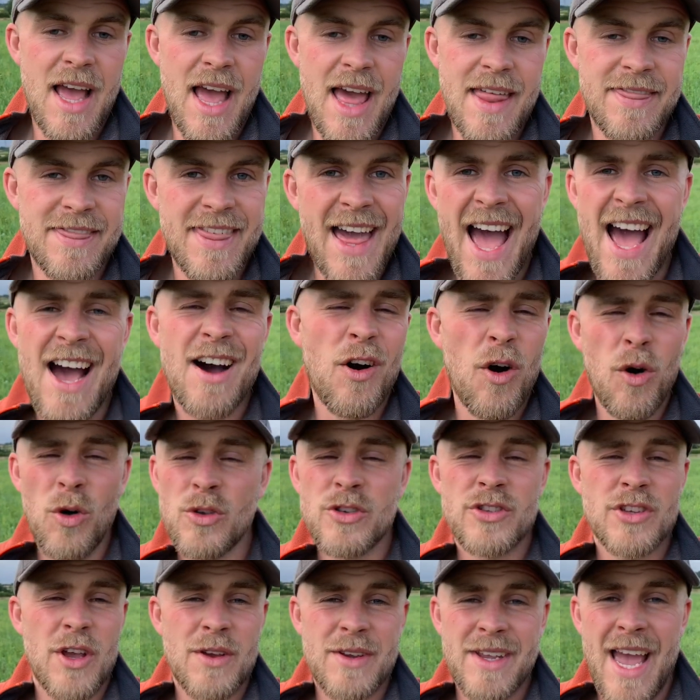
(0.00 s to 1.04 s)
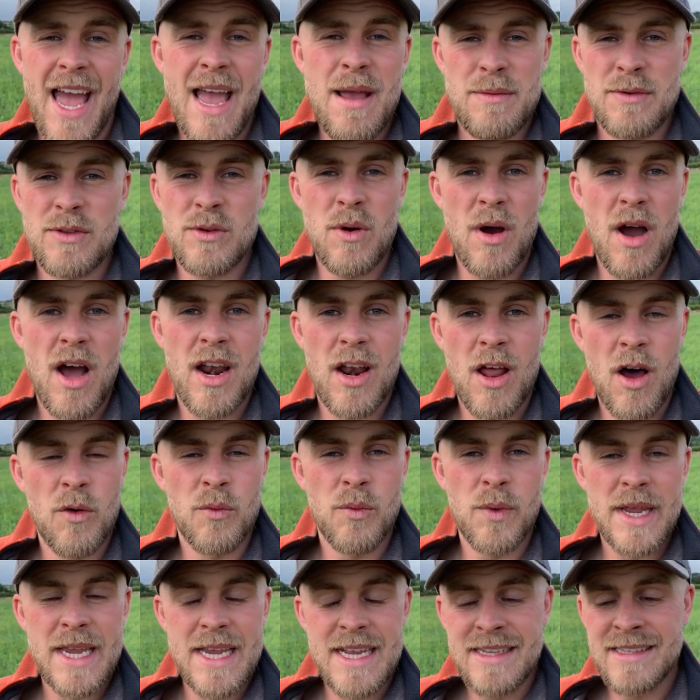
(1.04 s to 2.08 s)
that also came with quite a lot of
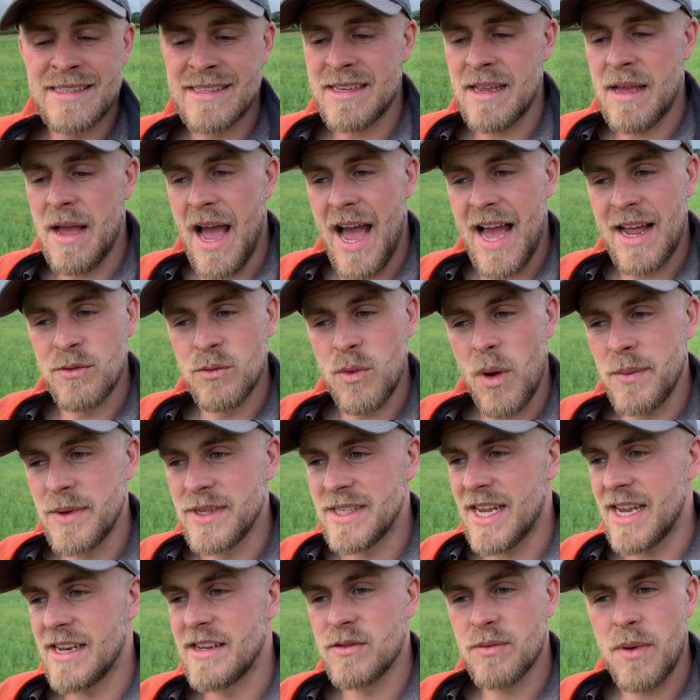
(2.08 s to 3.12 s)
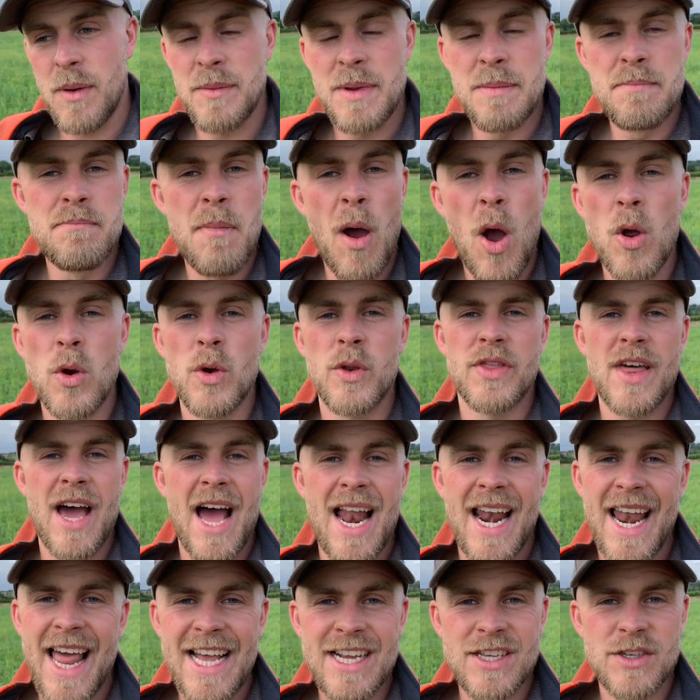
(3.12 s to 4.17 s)
weeds. And what we did is, when we mowed
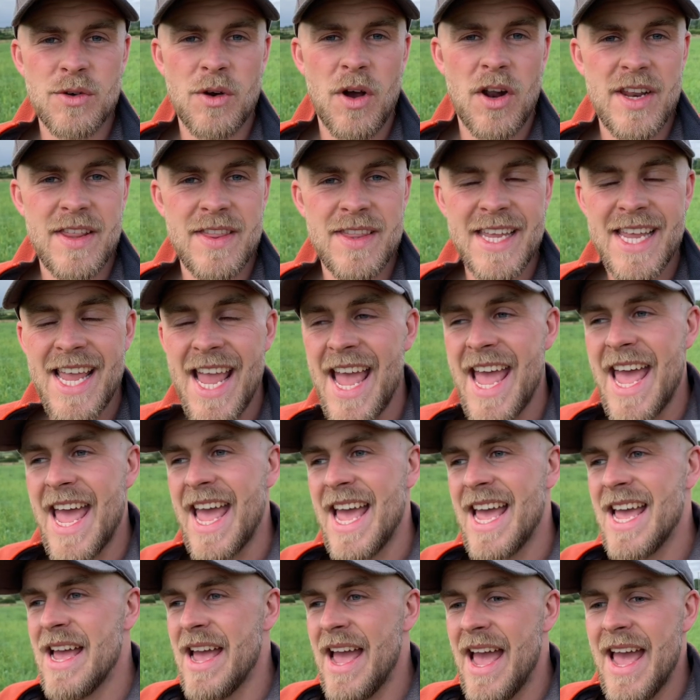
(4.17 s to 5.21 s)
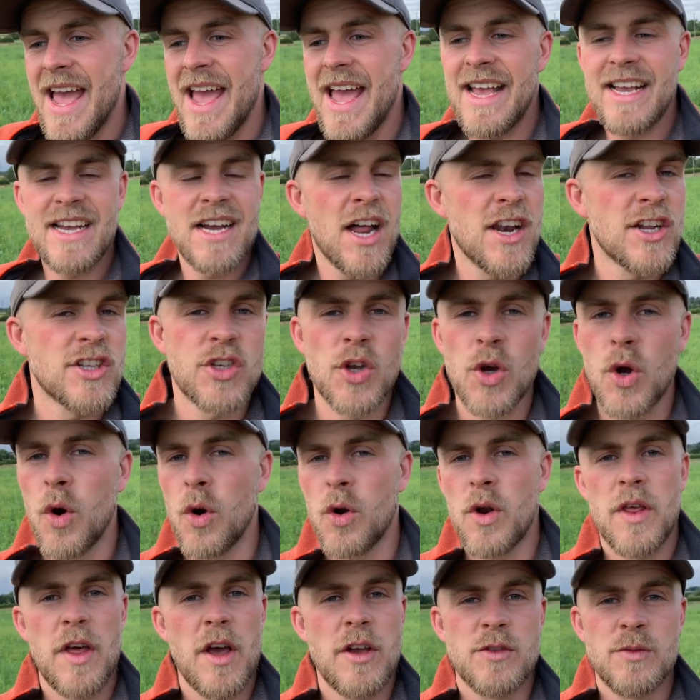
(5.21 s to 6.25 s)
that later on in the year, it kind of took
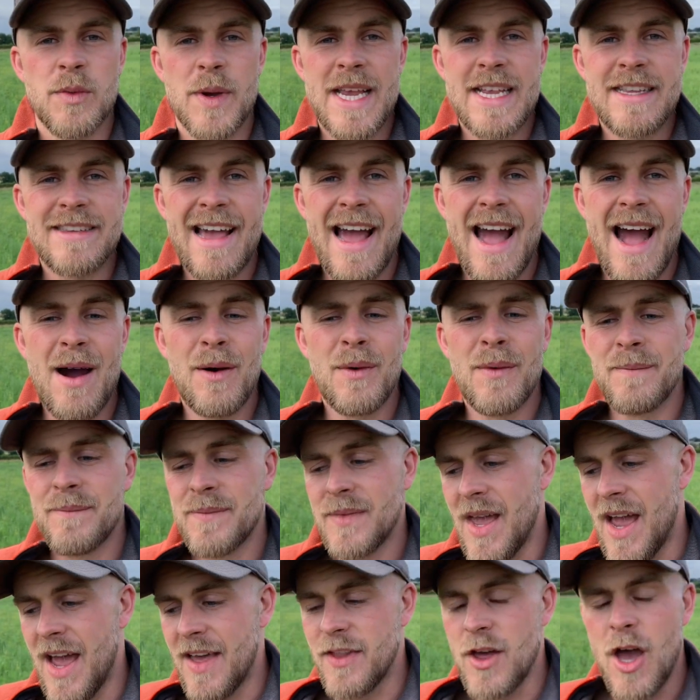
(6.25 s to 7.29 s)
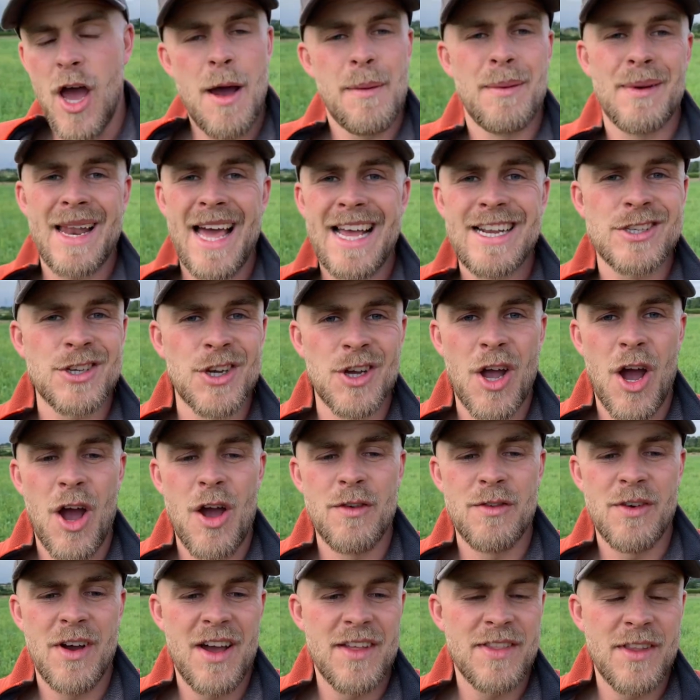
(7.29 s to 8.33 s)
all of those weeds out, and the Herbal Ley took
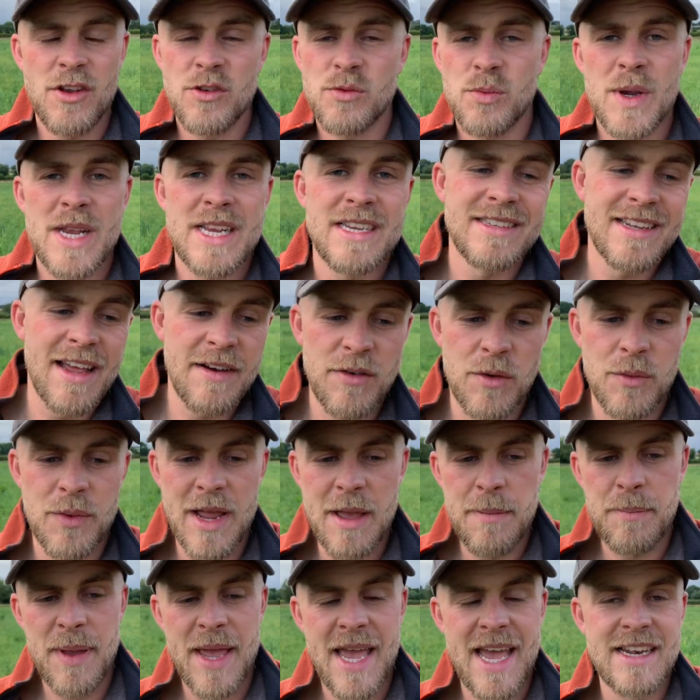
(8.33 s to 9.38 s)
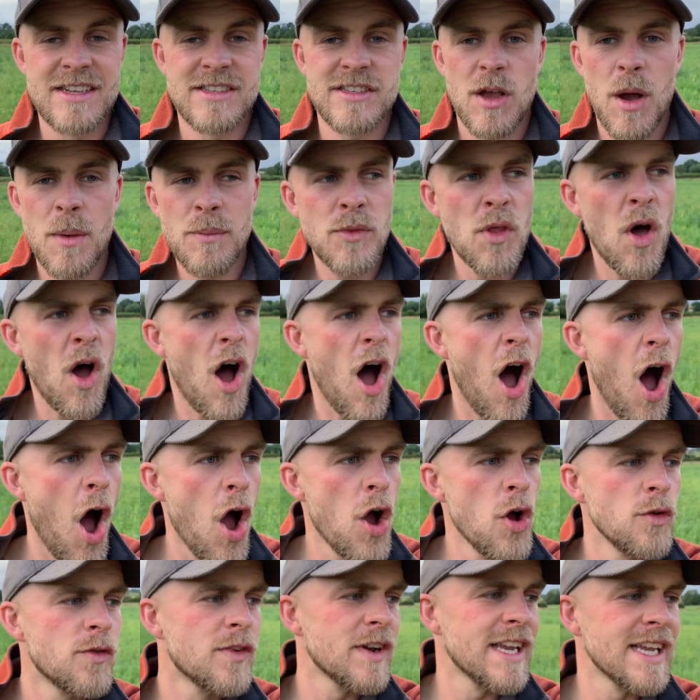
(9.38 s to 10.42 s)
over, and those weeds never reappeared. So I'm not
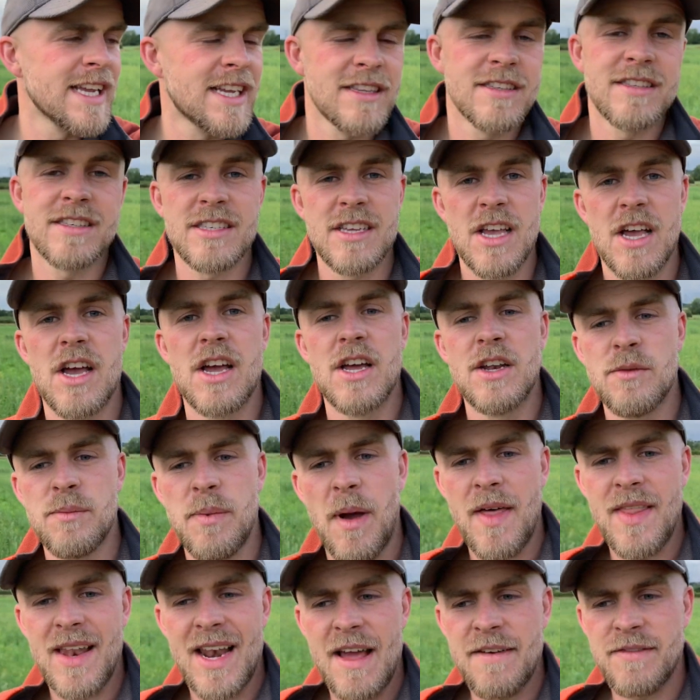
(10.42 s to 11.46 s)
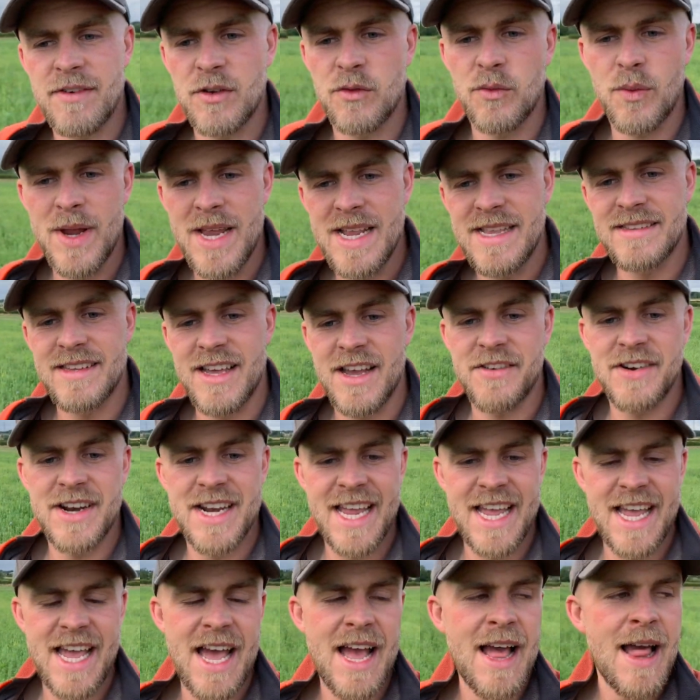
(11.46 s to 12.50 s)
overly concerned by the level of weeds that are in
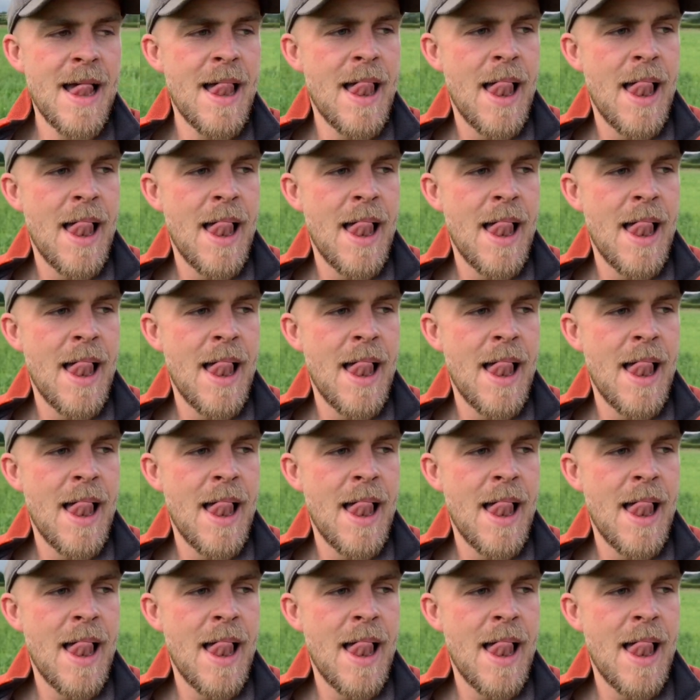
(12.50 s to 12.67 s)
here.